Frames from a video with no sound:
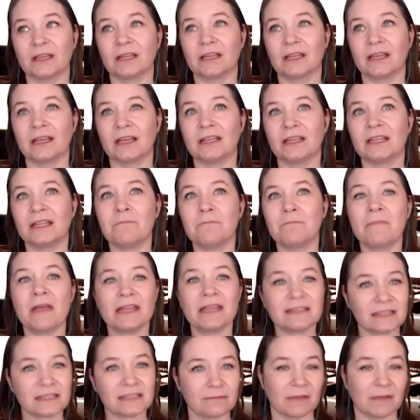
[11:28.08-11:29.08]
an
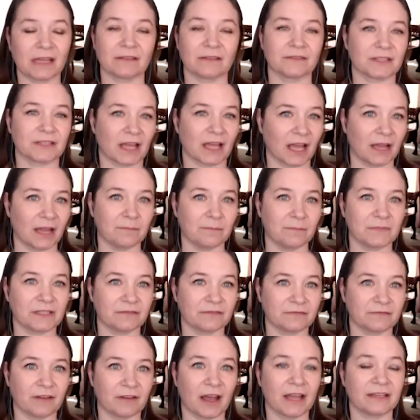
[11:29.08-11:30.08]
immense amount of time to
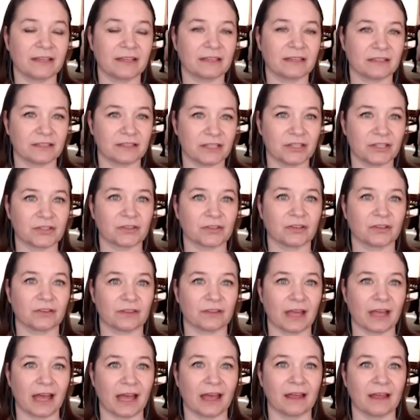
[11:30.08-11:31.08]
find a teacher
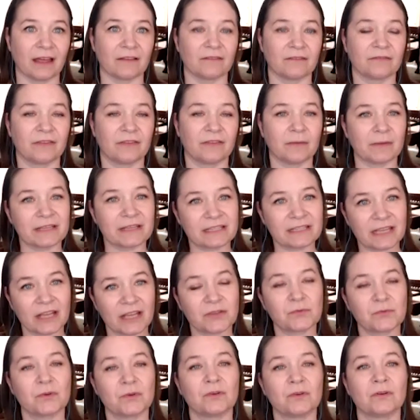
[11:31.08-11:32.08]
that fit my
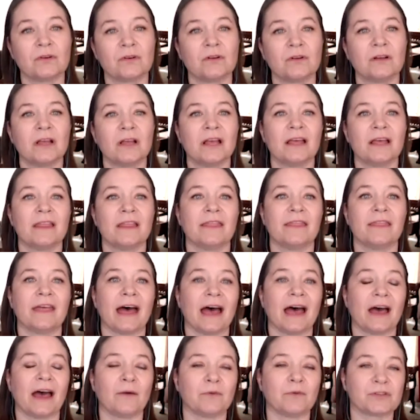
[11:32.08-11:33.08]
schedule,
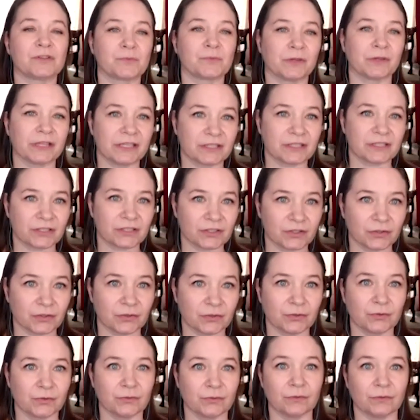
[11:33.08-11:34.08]
that was willing to
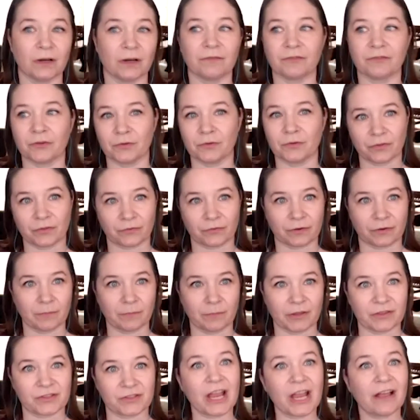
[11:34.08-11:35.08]
do a fluent in three
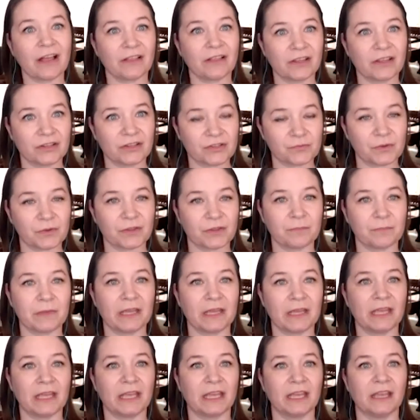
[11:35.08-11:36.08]
month challenge with
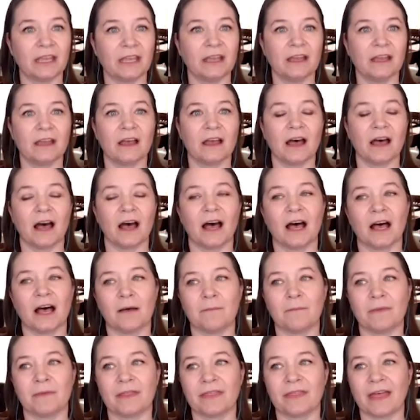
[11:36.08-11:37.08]
me,
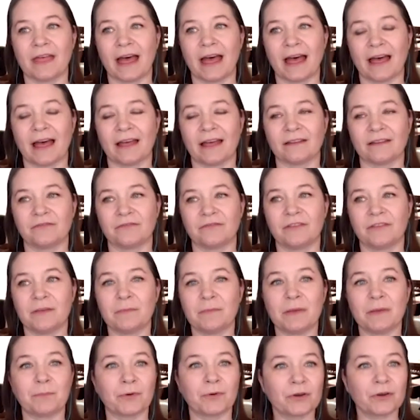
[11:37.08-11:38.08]
um, that fit
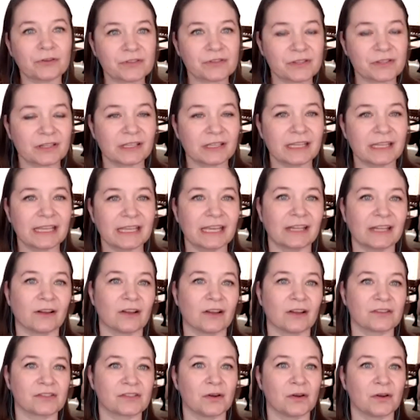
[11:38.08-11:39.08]
me personally, and
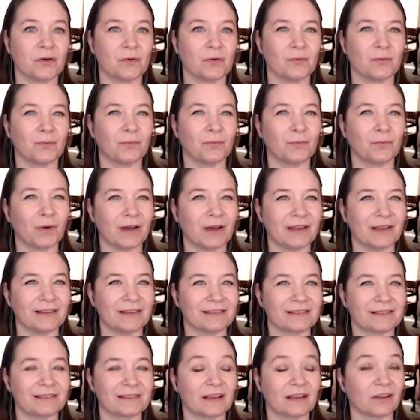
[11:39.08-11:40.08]
also was
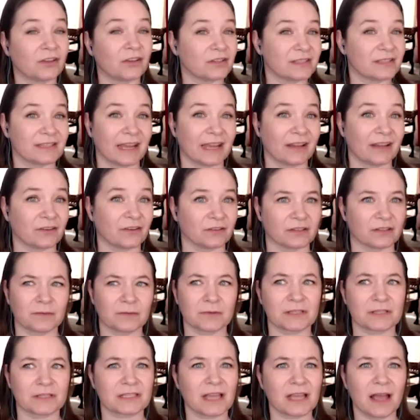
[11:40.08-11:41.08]
a good standard. There
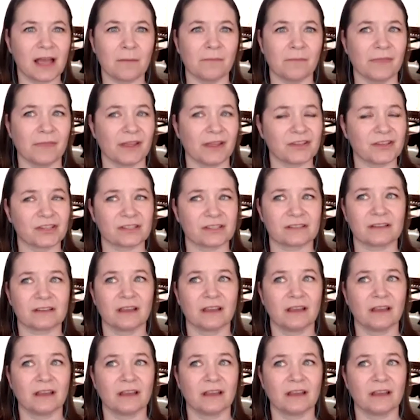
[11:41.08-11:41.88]
were some that just, mm.